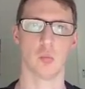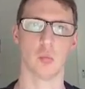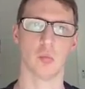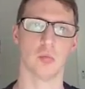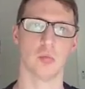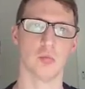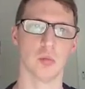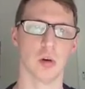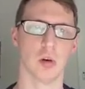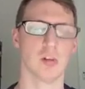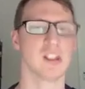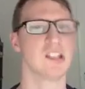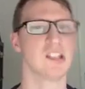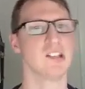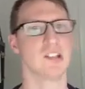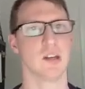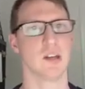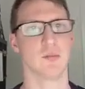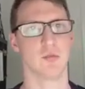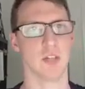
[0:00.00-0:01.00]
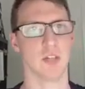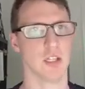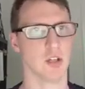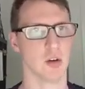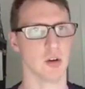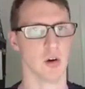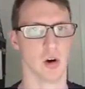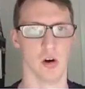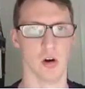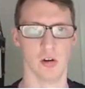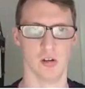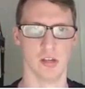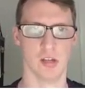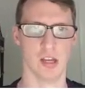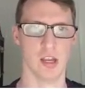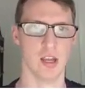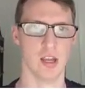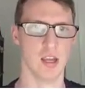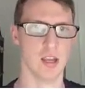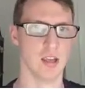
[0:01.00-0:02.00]
well in-depth video on
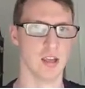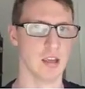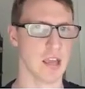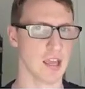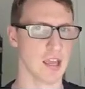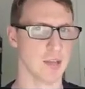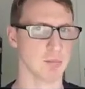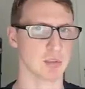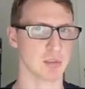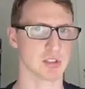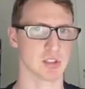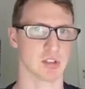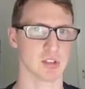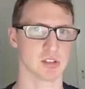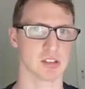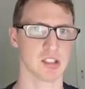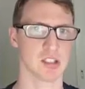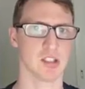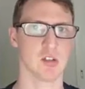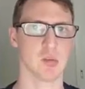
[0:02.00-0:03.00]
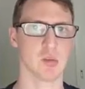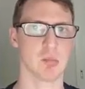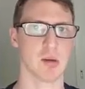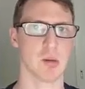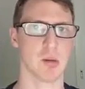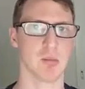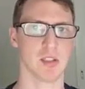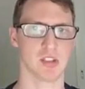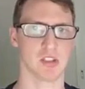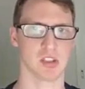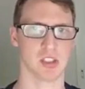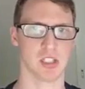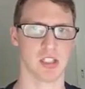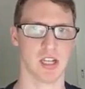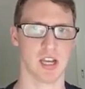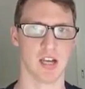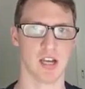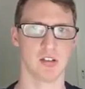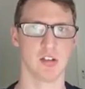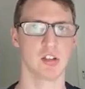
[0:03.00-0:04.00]
Amazon Kindle publishing and
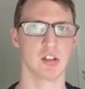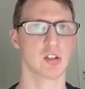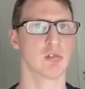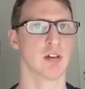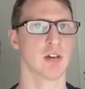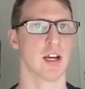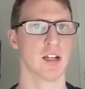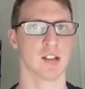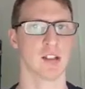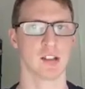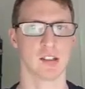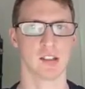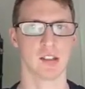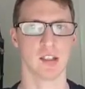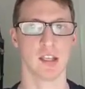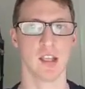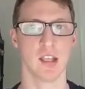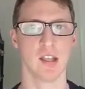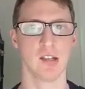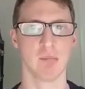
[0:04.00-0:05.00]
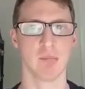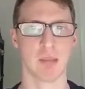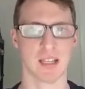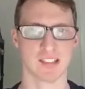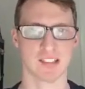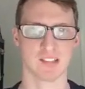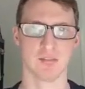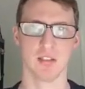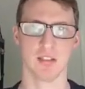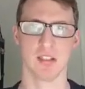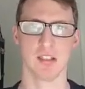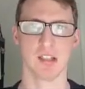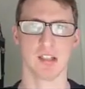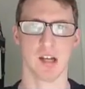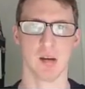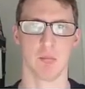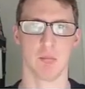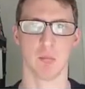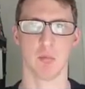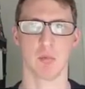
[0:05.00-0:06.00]
how you can create a passive
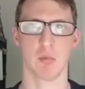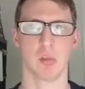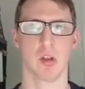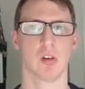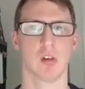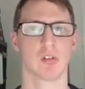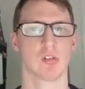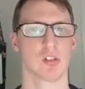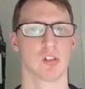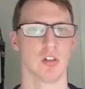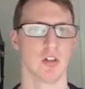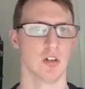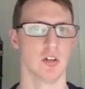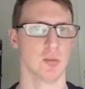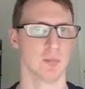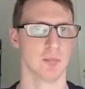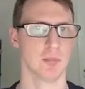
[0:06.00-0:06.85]
income long term,